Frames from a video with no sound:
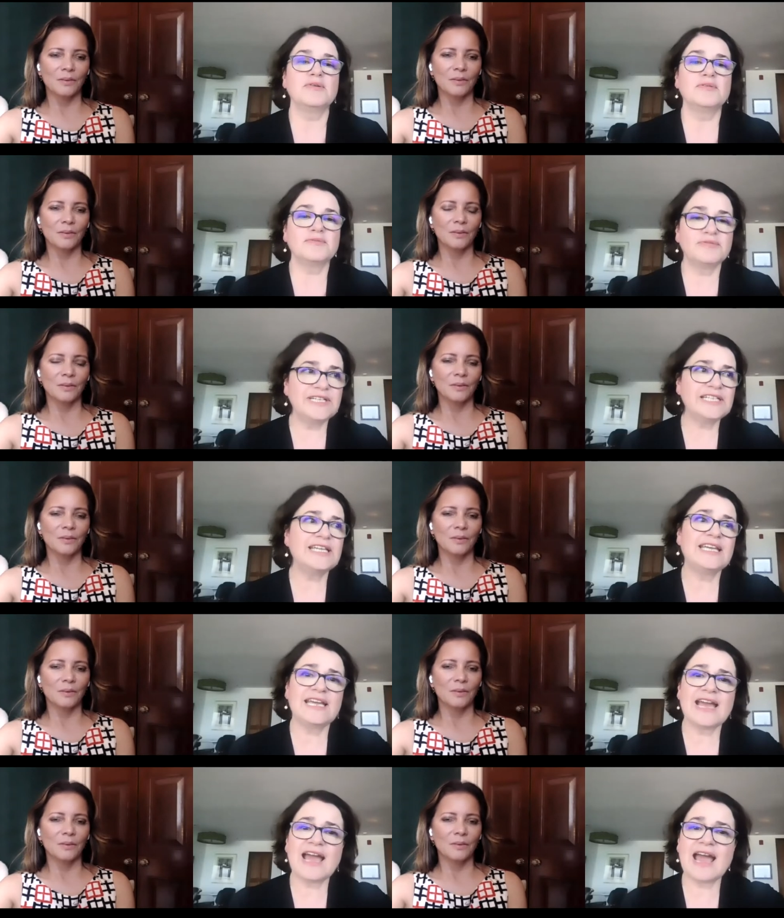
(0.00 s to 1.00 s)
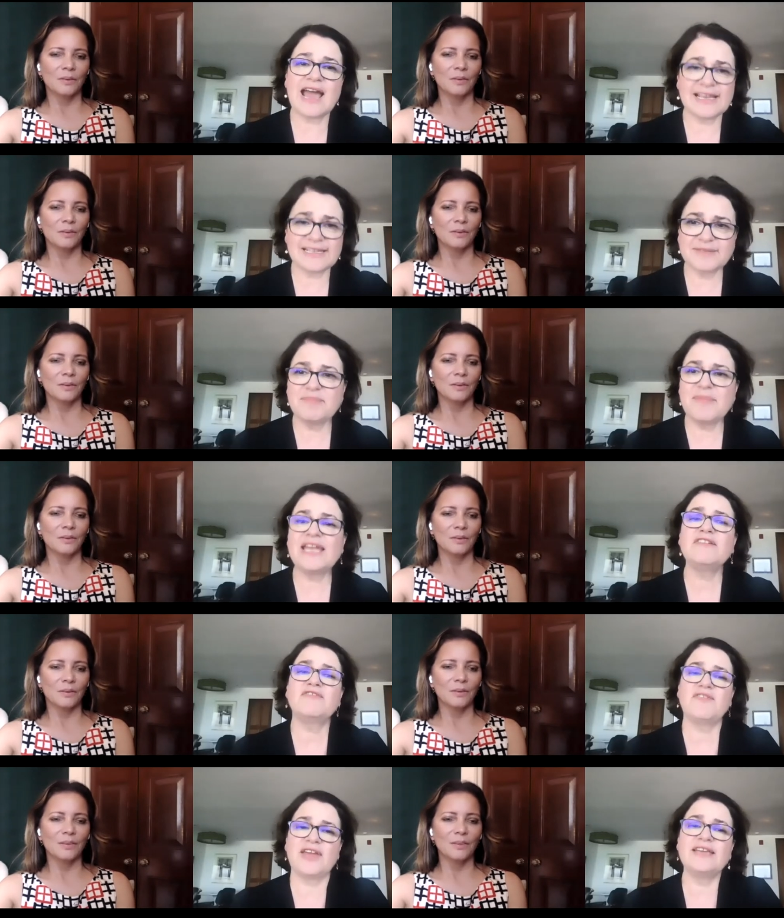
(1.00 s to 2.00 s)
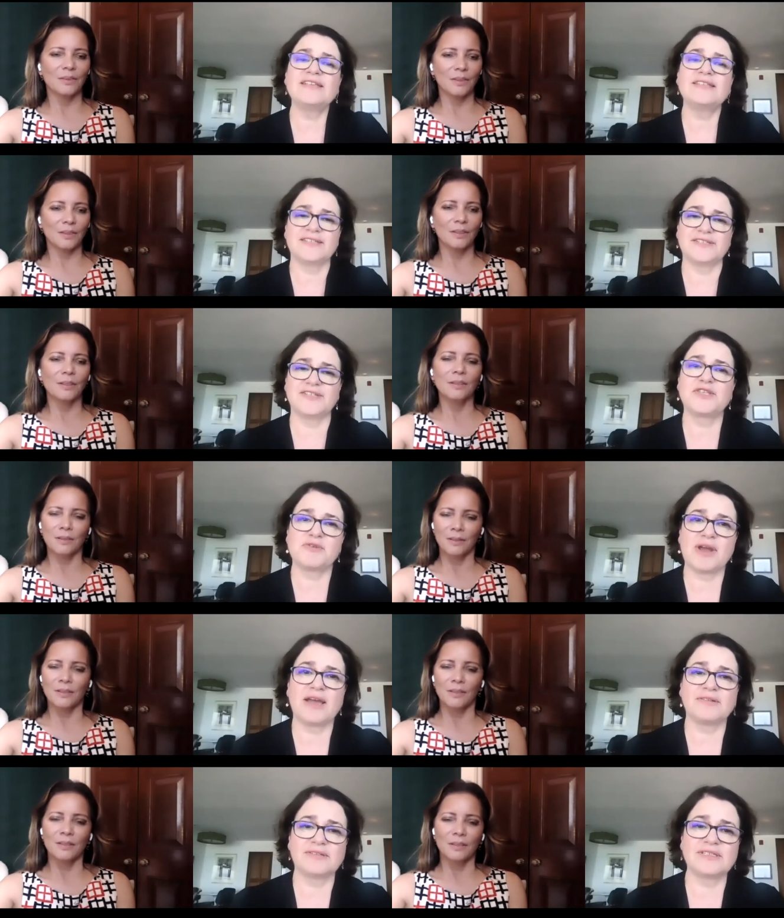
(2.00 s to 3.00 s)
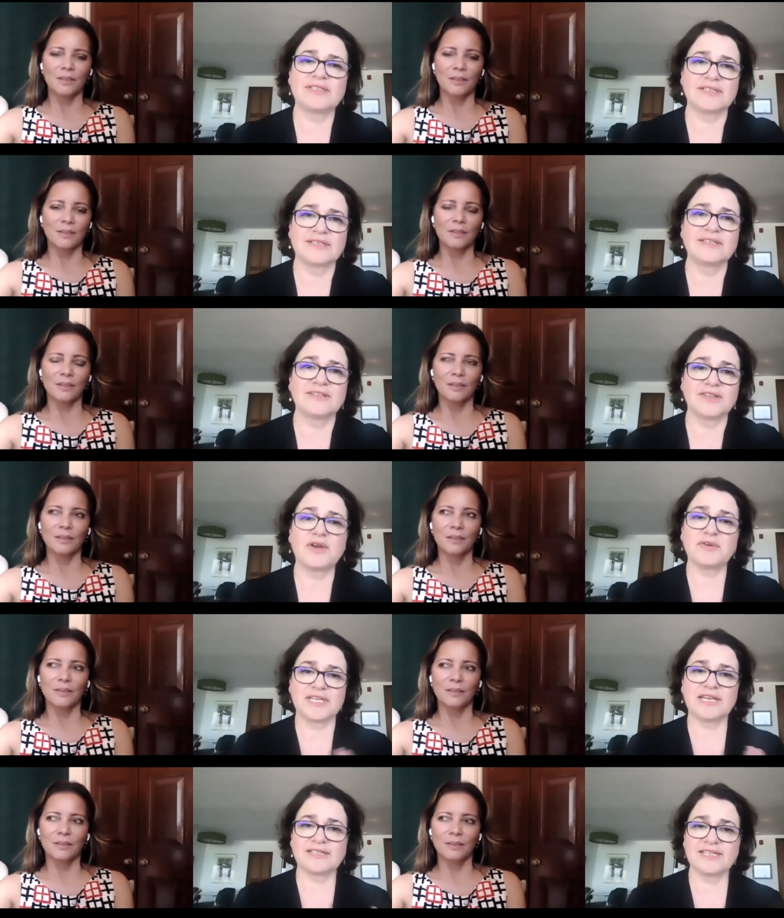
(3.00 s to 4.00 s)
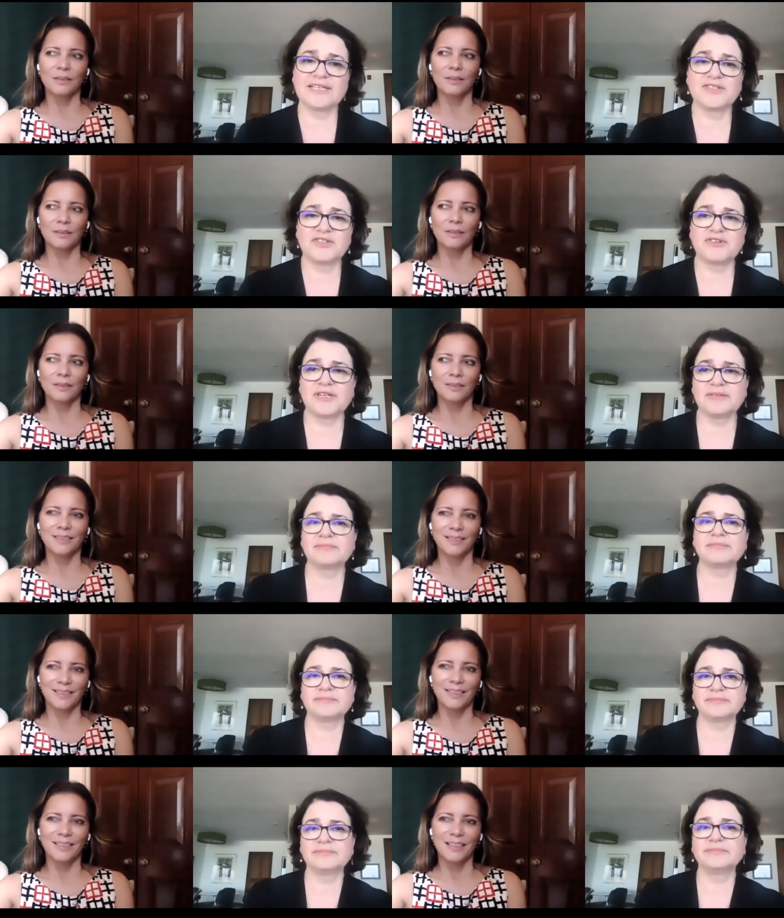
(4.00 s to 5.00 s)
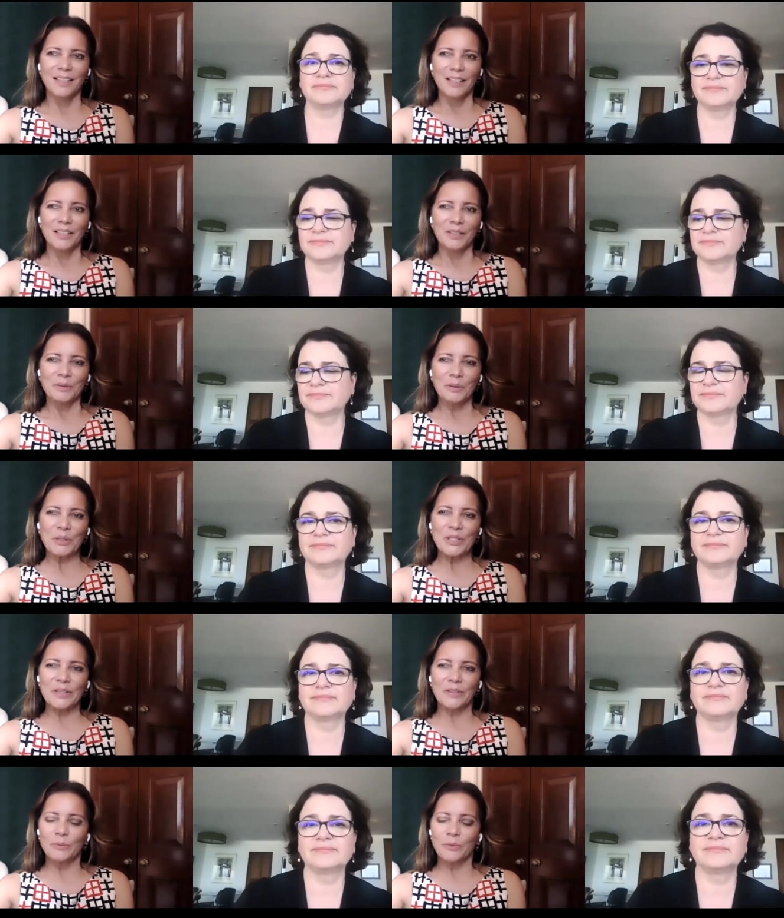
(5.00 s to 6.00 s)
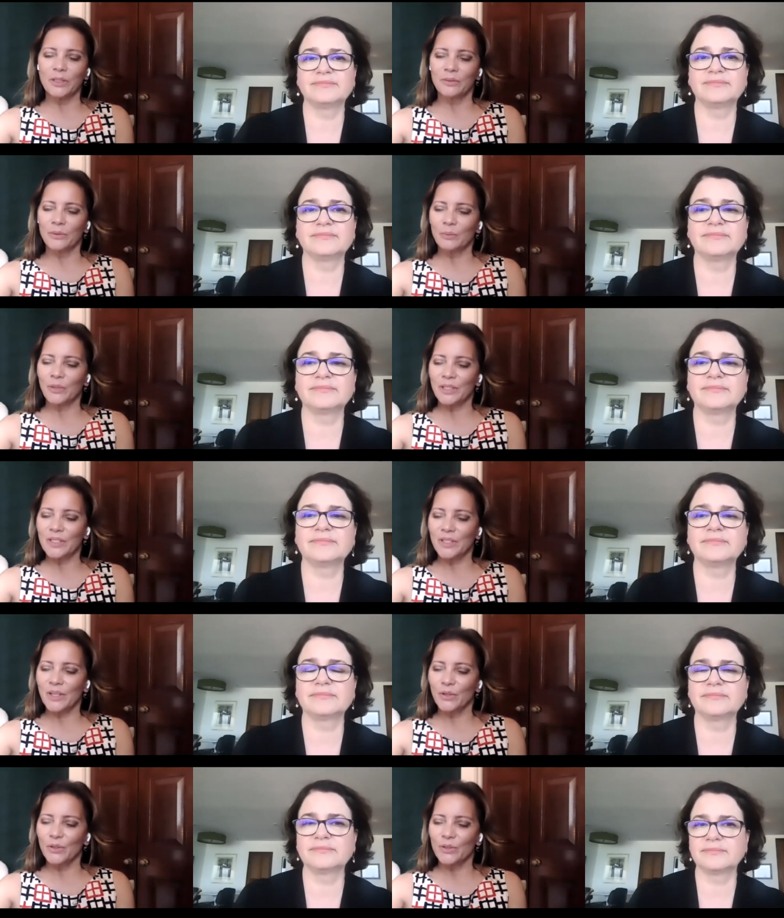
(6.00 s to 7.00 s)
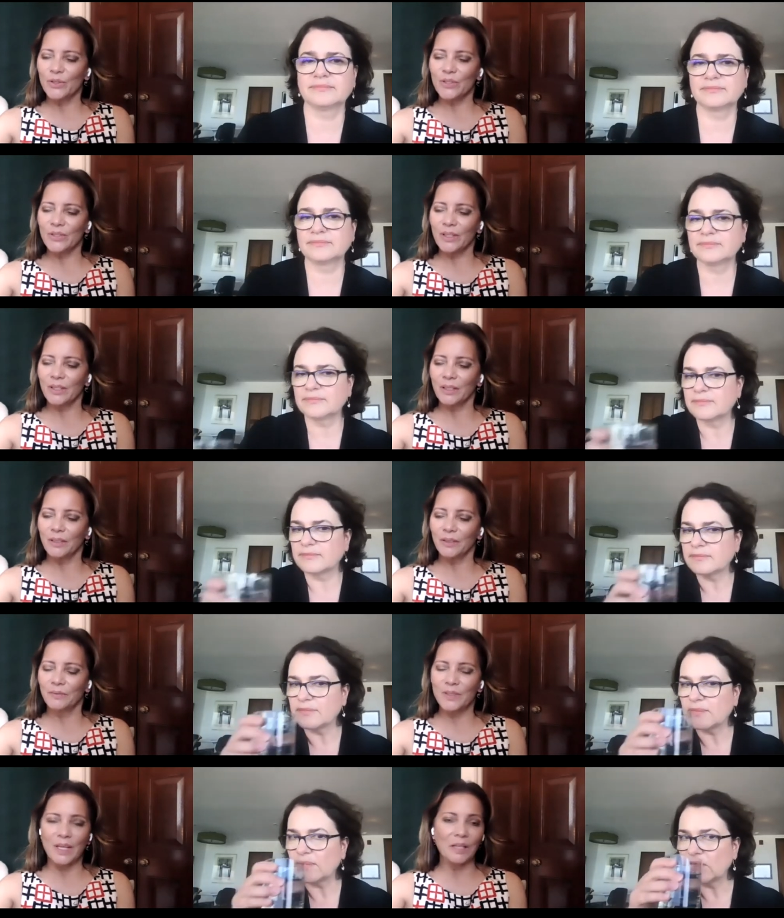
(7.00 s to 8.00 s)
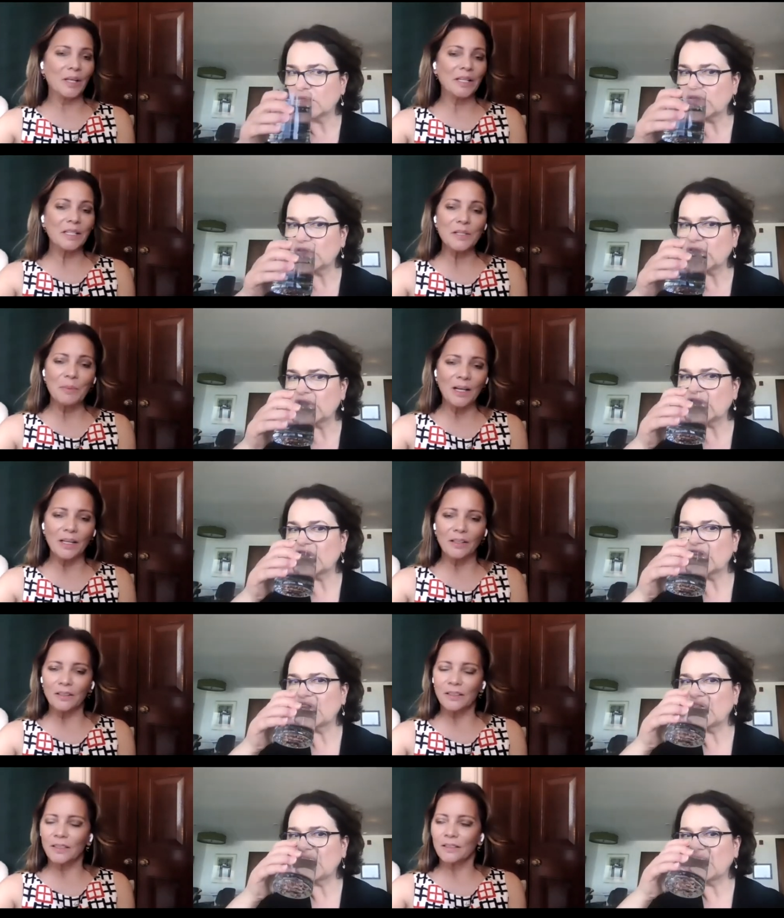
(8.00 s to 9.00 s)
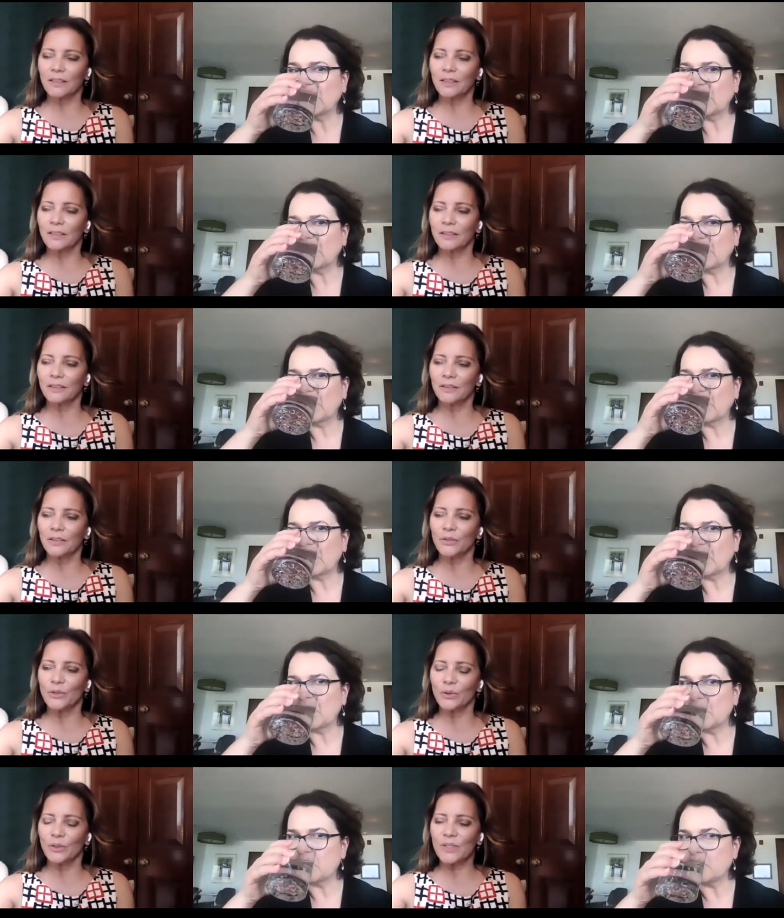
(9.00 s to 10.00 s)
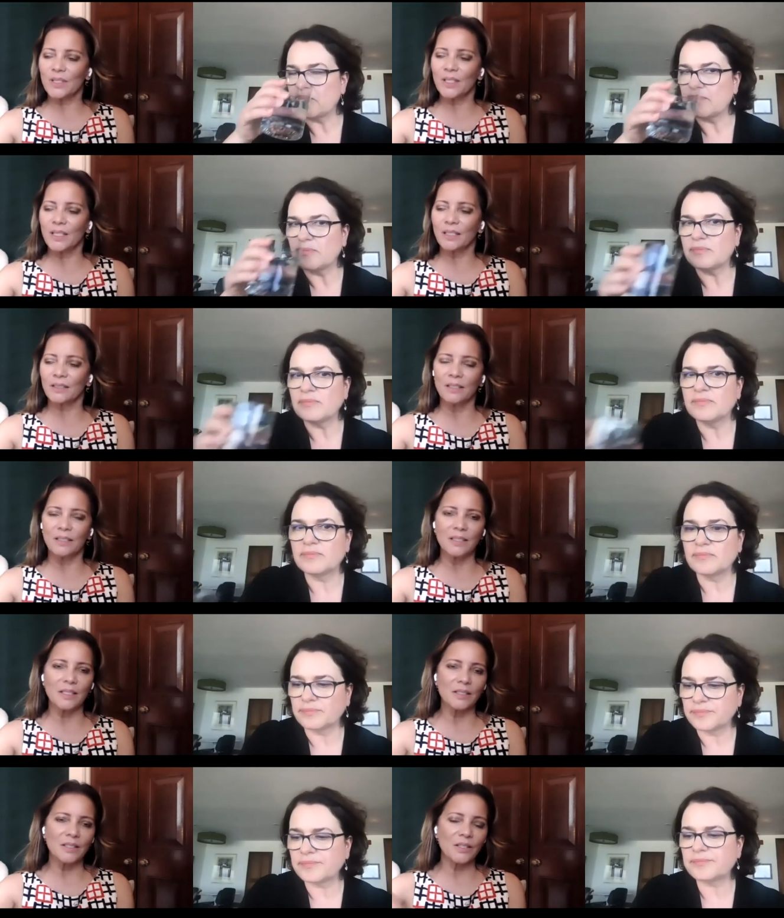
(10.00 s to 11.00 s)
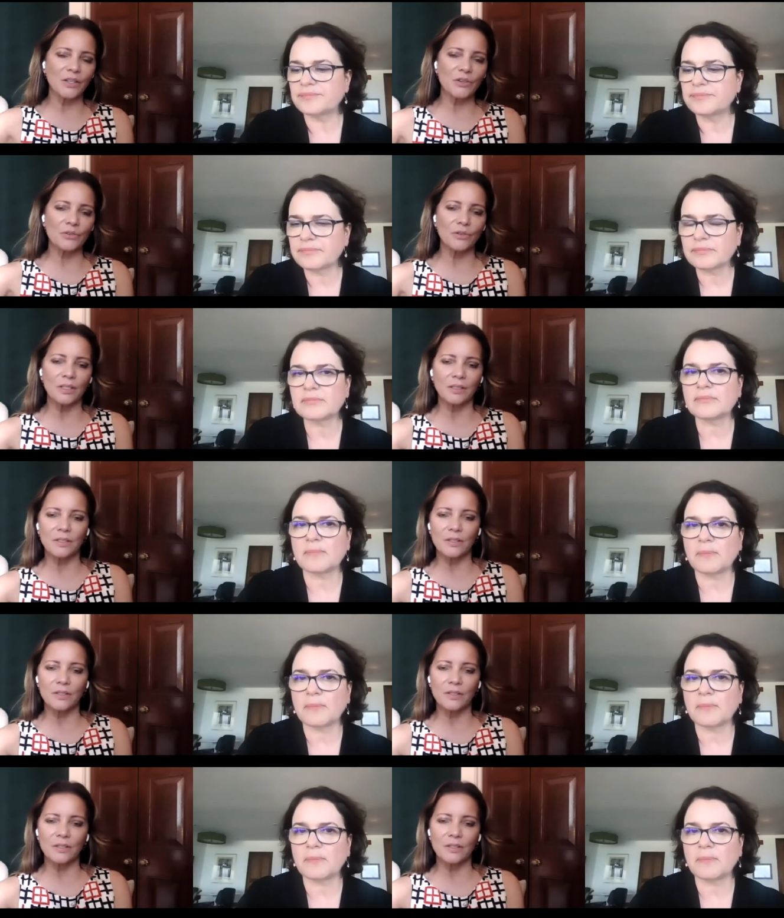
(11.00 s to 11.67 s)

Speaker 1: really has many phases throughout the hotel's history
Speaker 2: particularly when, when one considers, uh, say, Ladies Mile in, in, in, New York City in the 19th century,